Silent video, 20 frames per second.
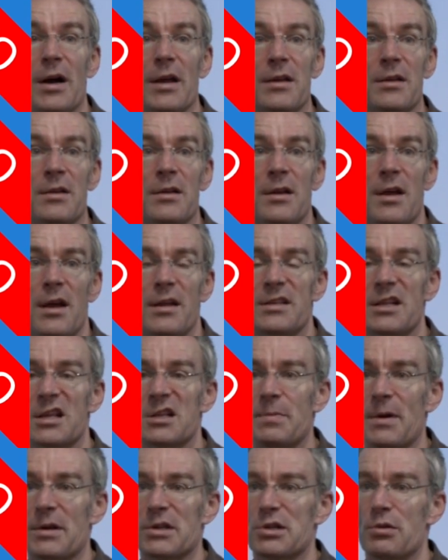It takes
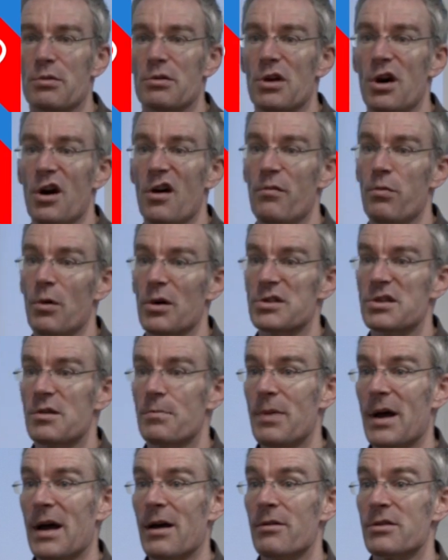about 2.5 watts of
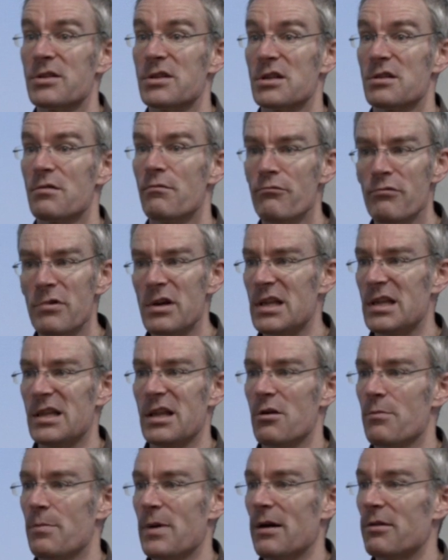power, so it's a really
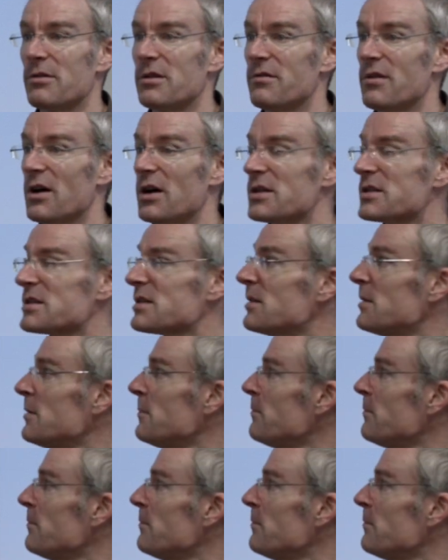low power device.